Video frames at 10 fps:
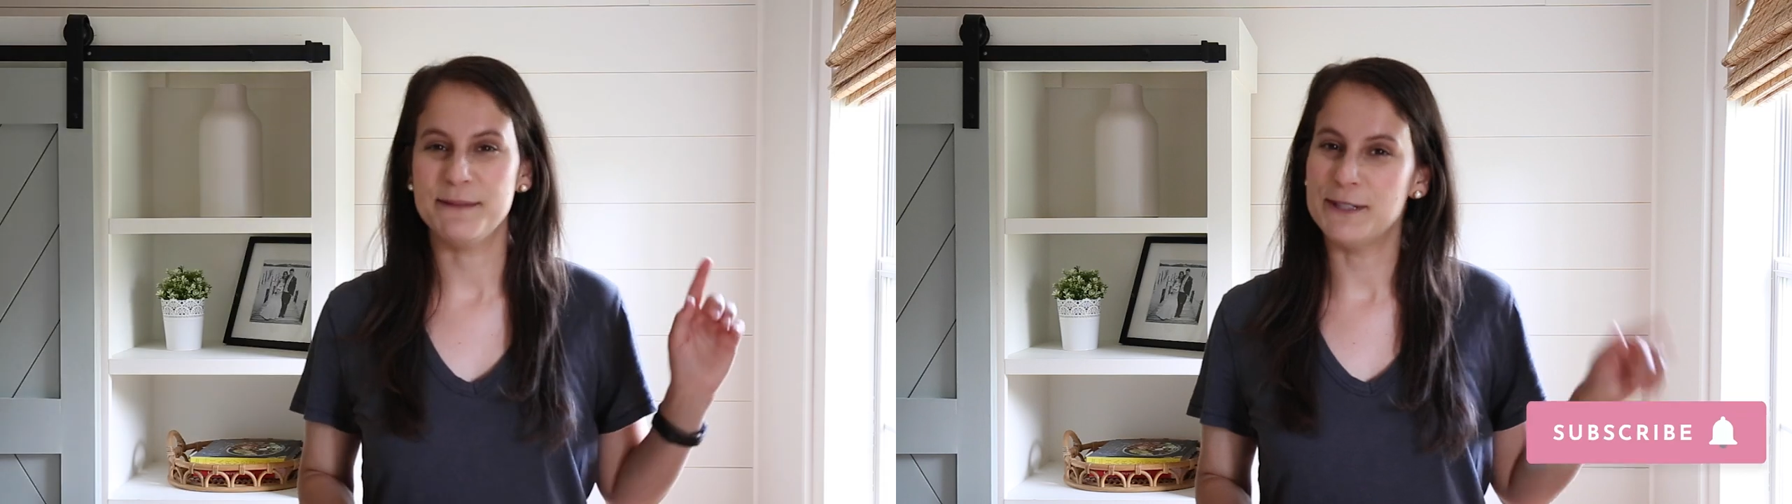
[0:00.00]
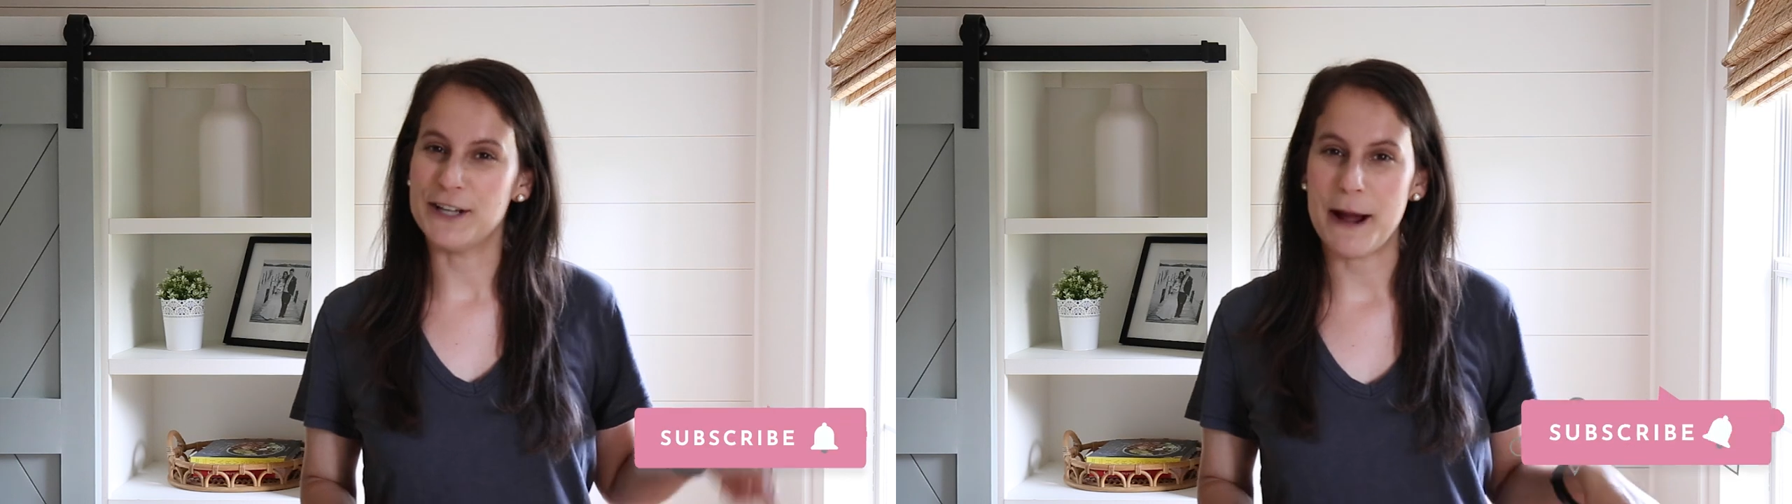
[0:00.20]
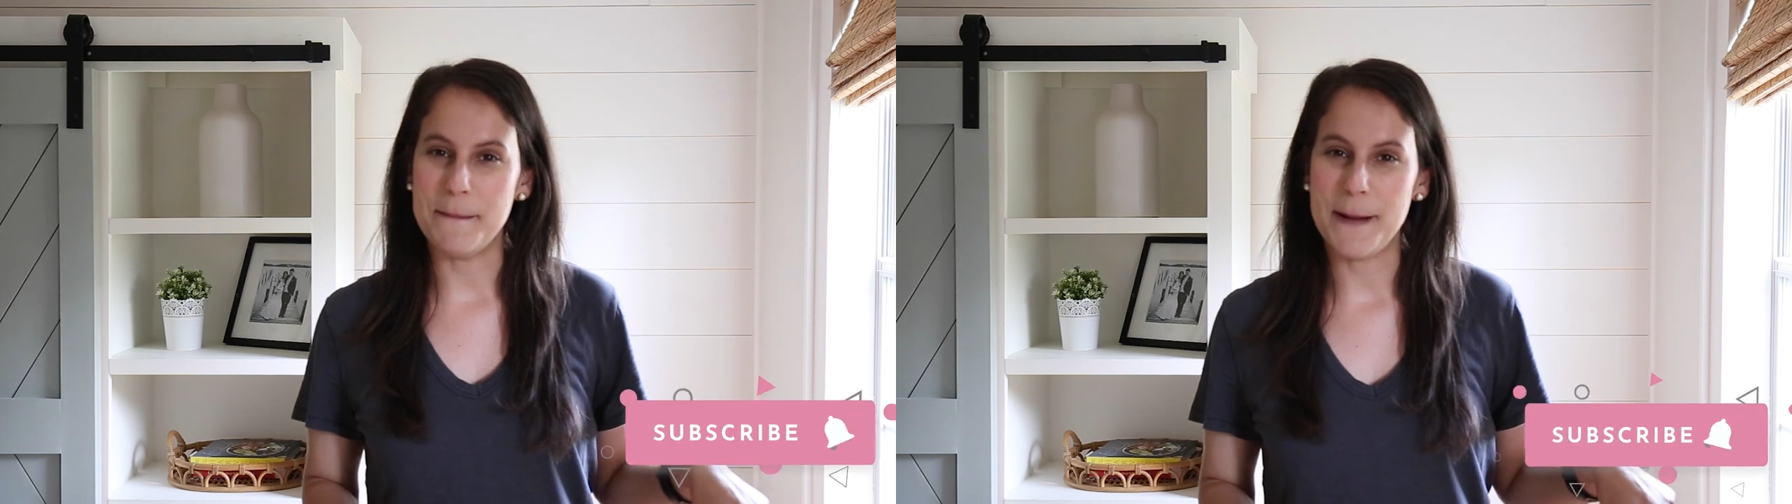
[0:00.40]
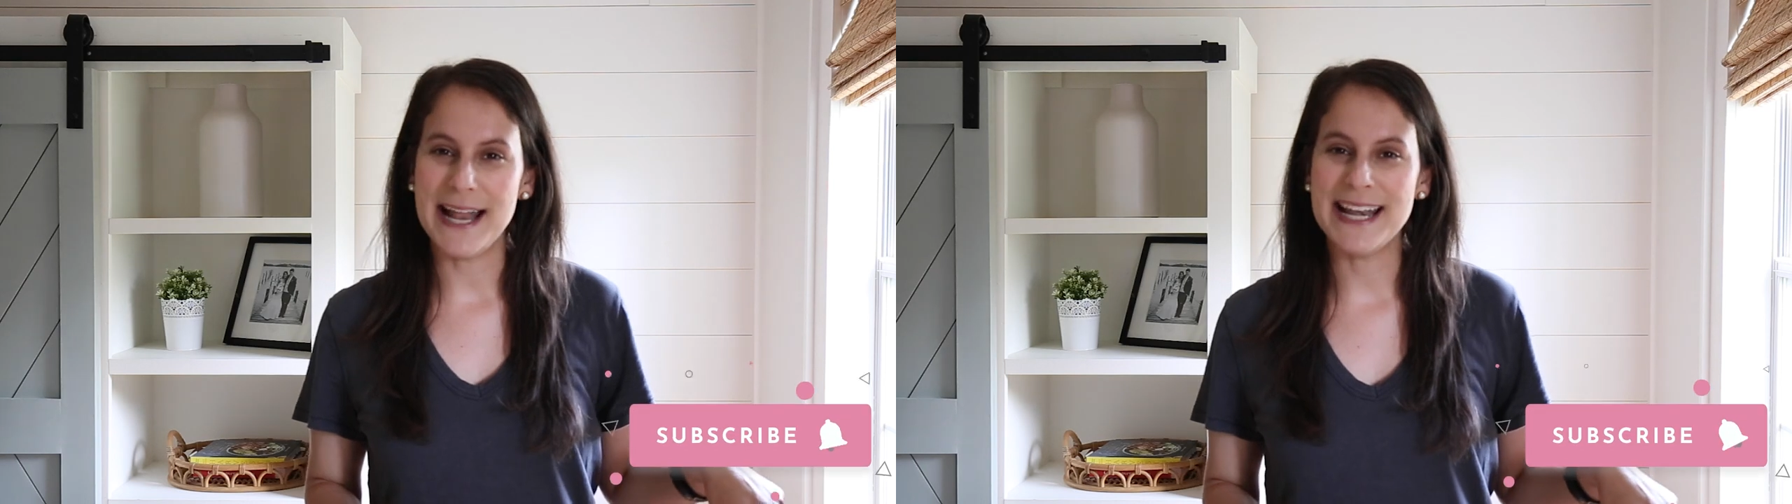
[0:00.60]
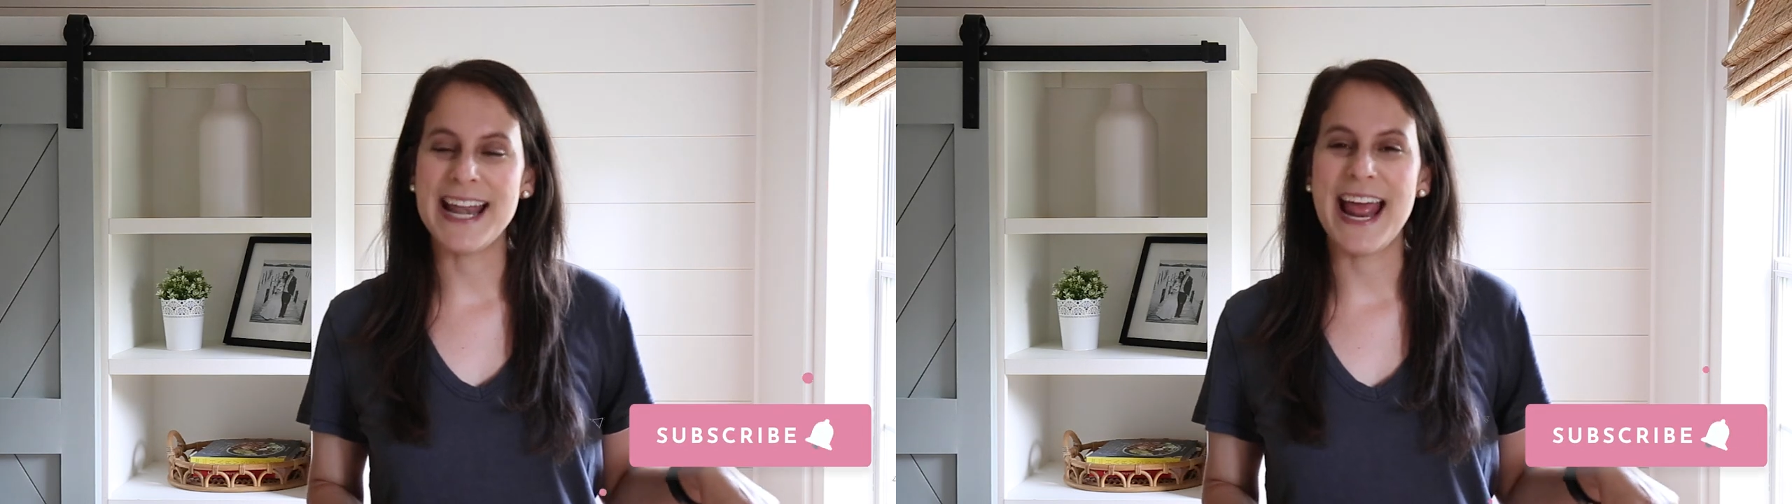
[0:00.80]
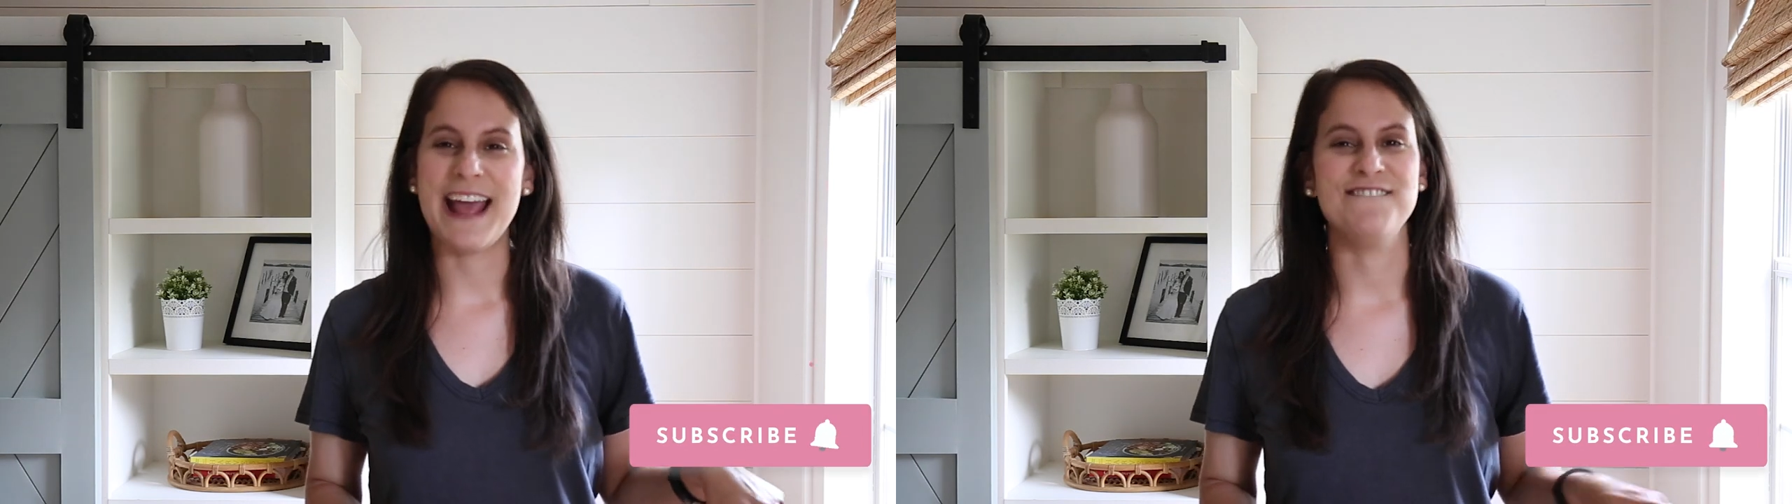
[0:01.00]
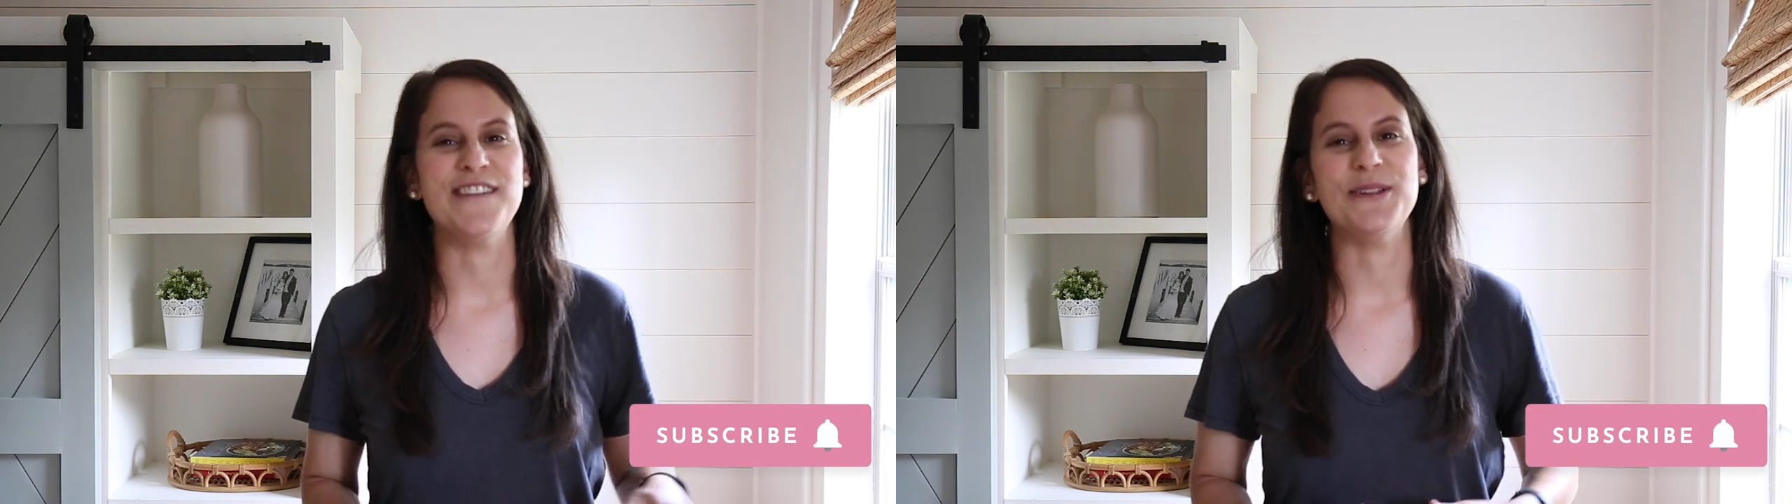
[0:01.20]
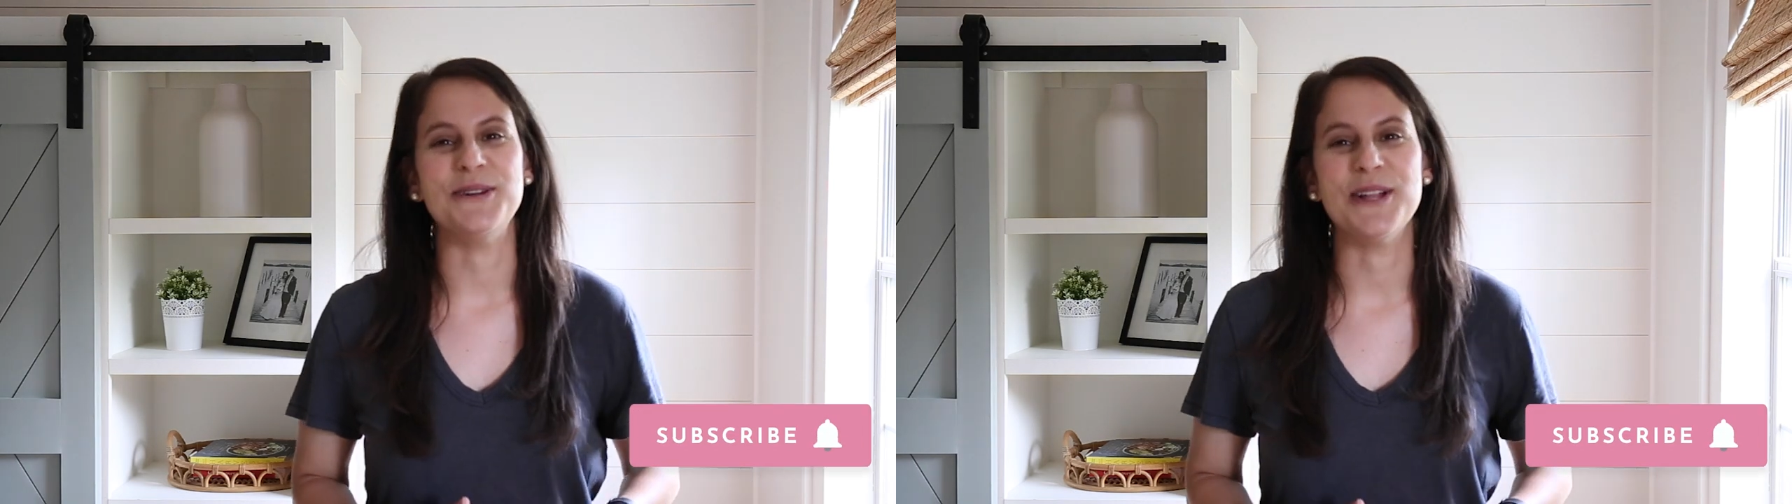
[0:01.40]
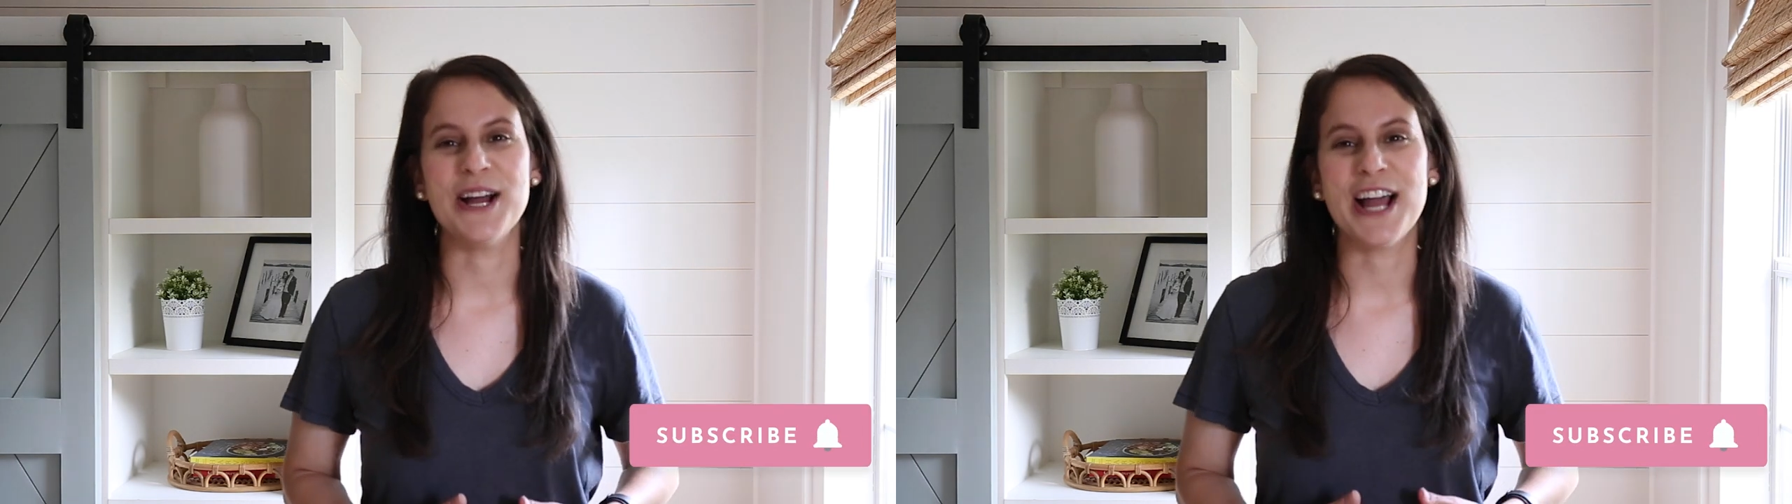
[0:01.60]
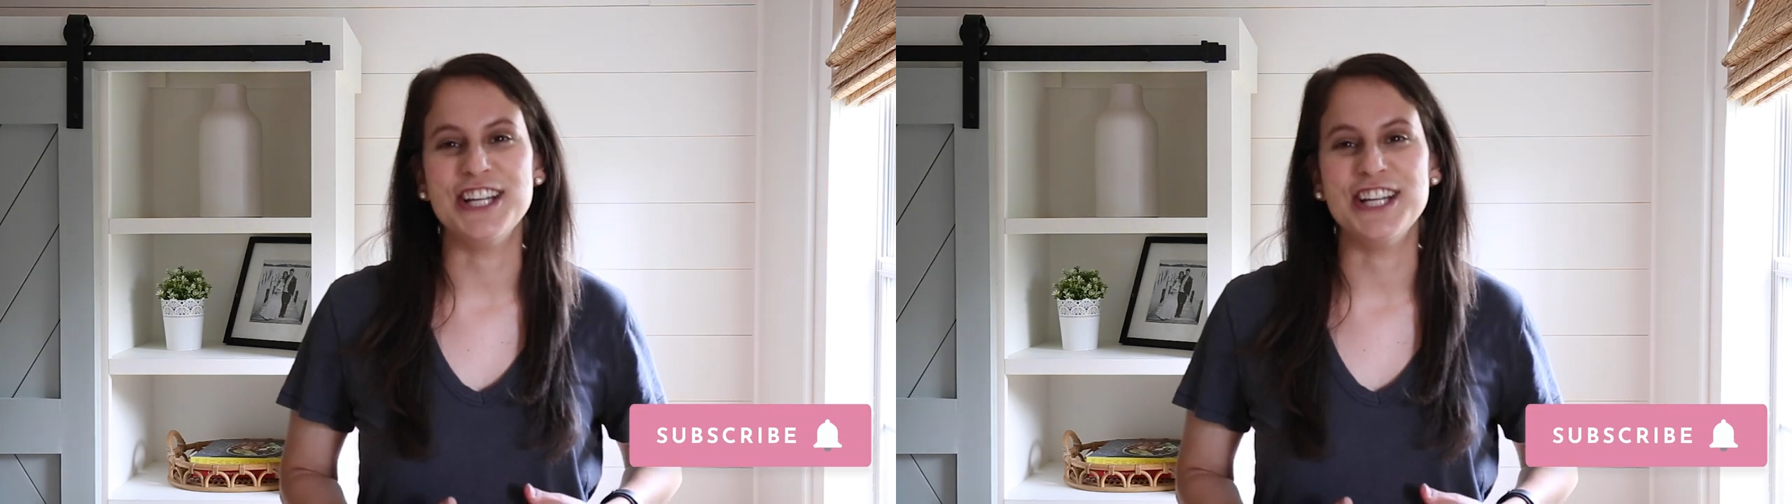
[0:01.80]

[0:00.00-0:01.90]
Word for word: subscribe button and follow along.